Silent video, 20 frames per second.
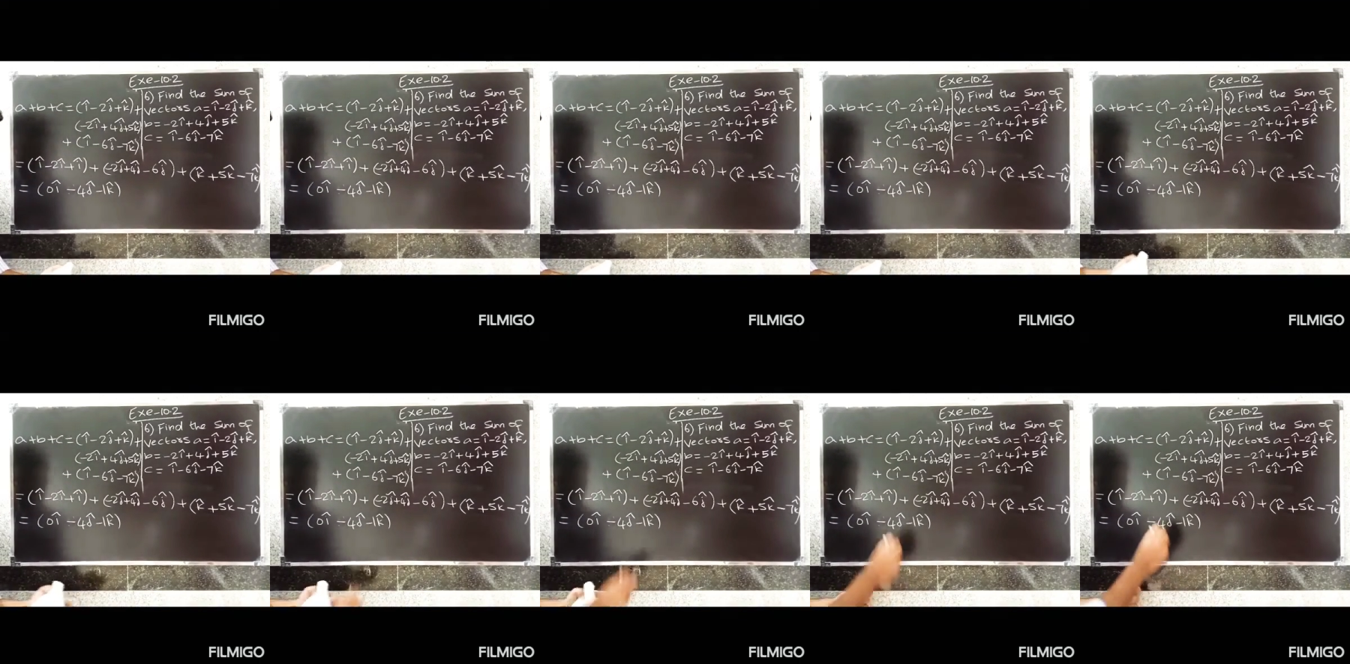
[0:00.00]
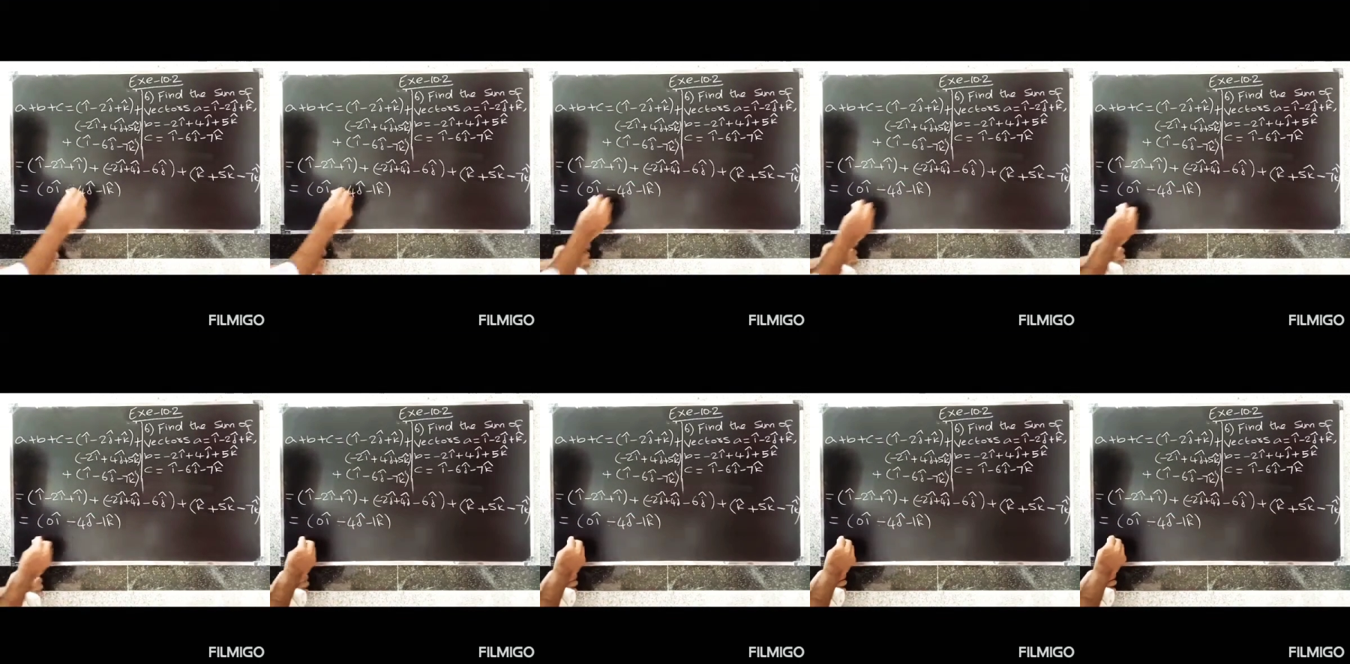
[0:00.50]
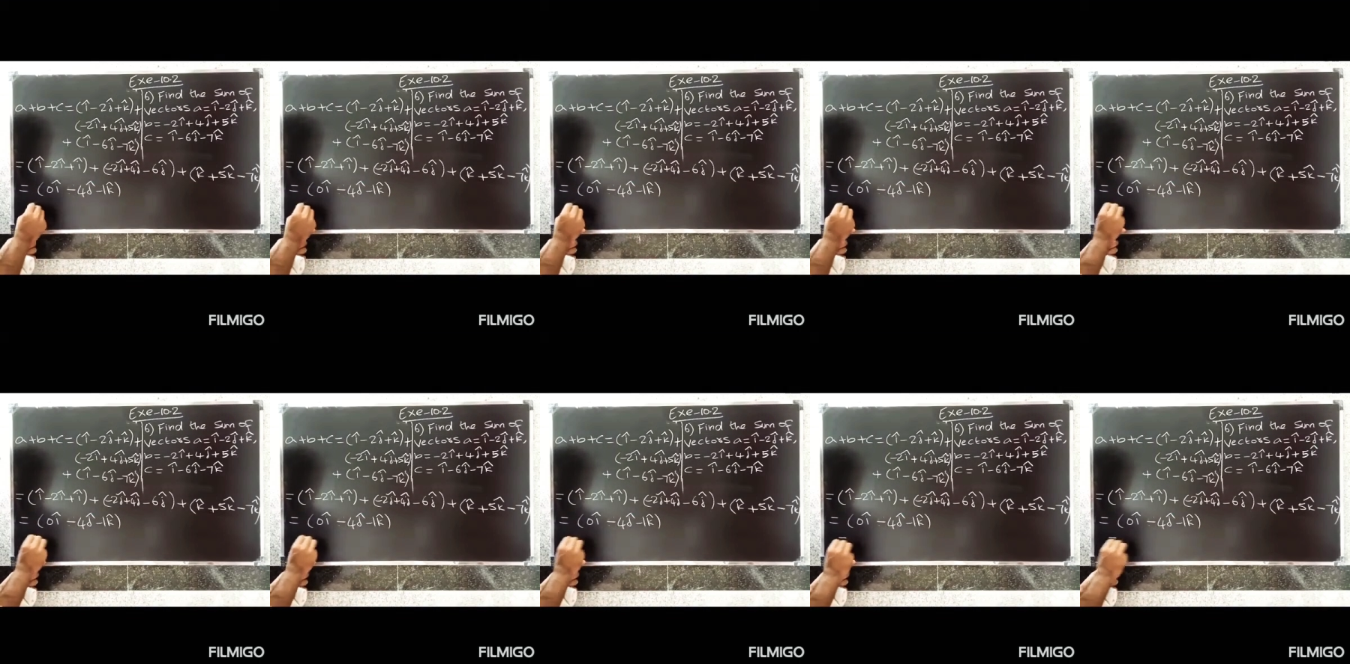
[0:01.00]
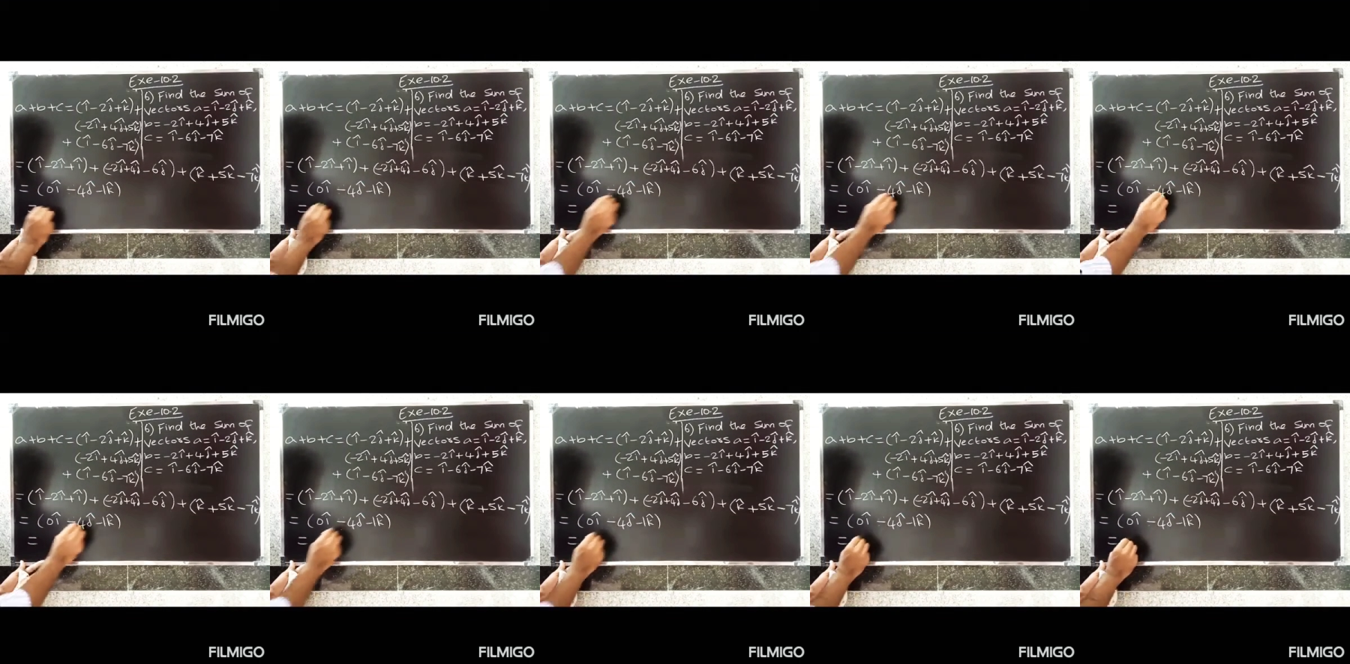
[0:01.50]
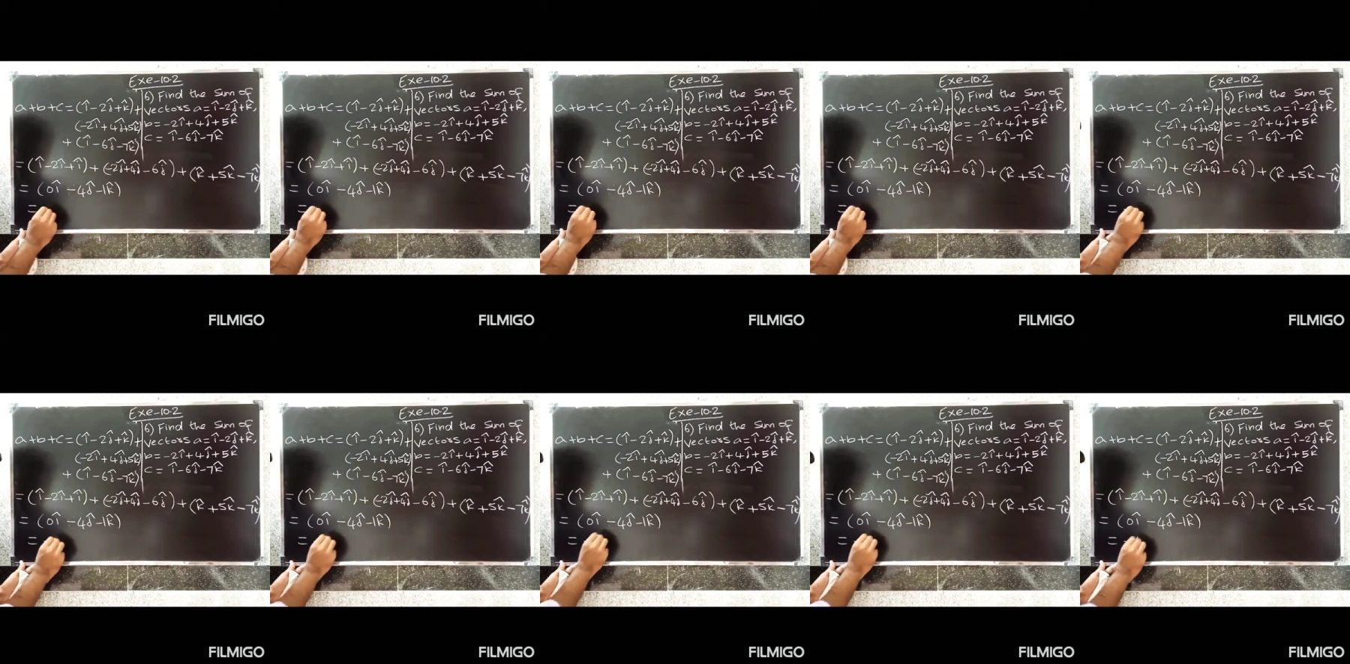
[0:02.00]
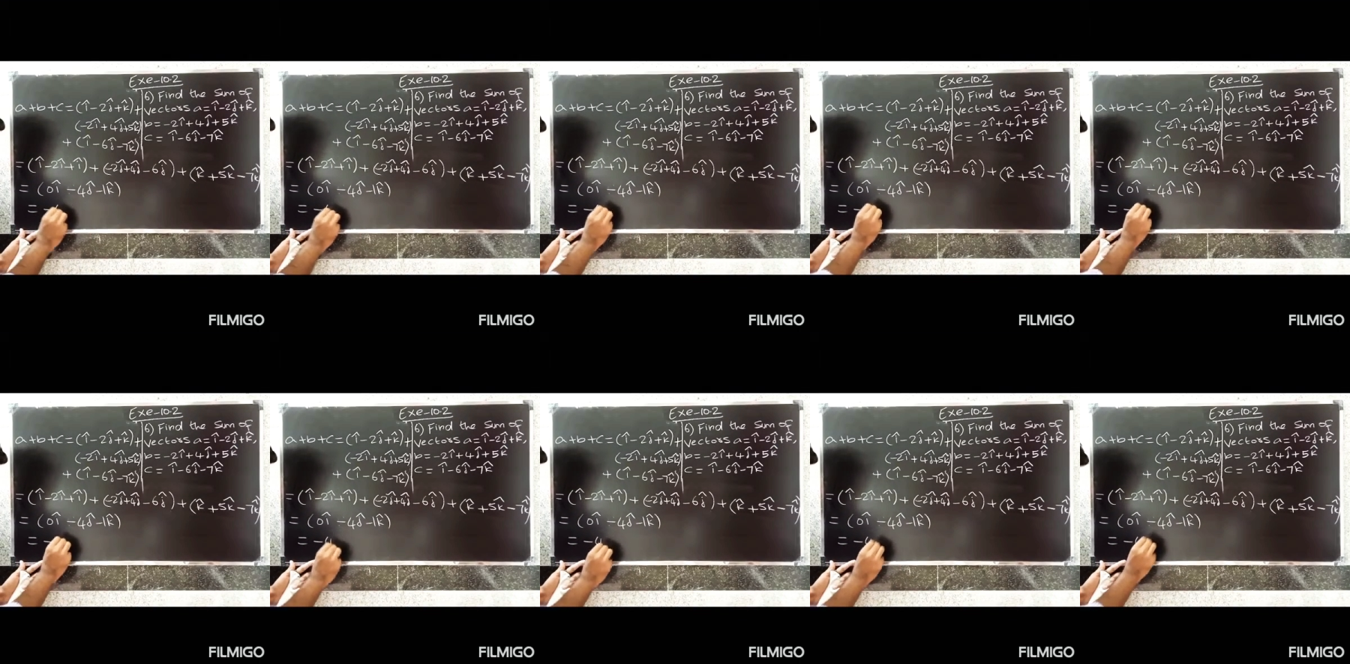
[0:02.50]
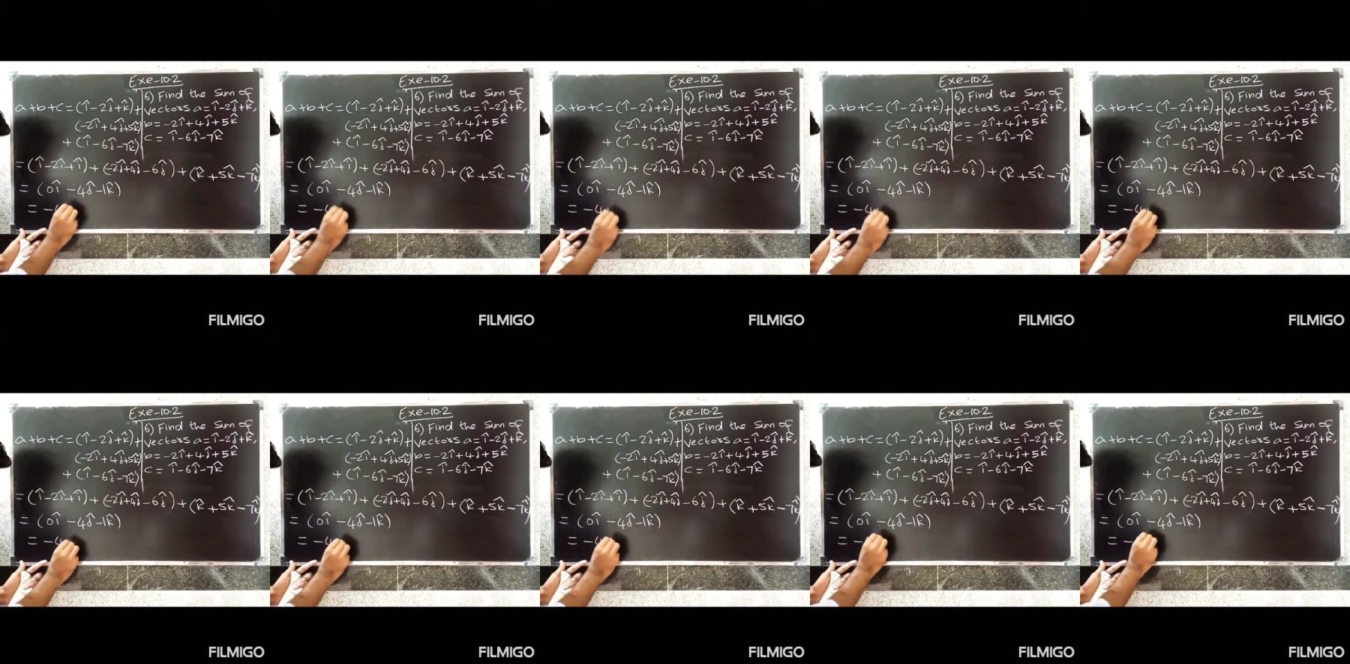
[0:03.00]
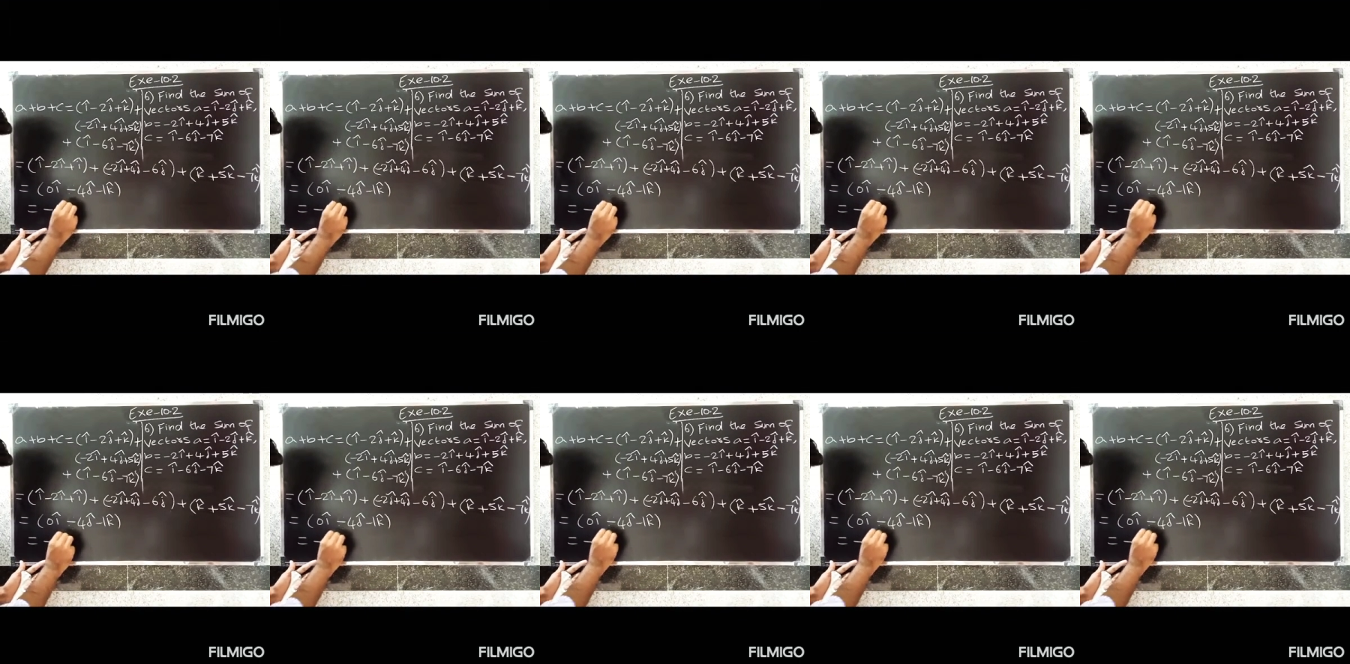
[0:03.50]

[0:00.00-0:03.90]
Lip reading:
Nobody's mouth can be seen.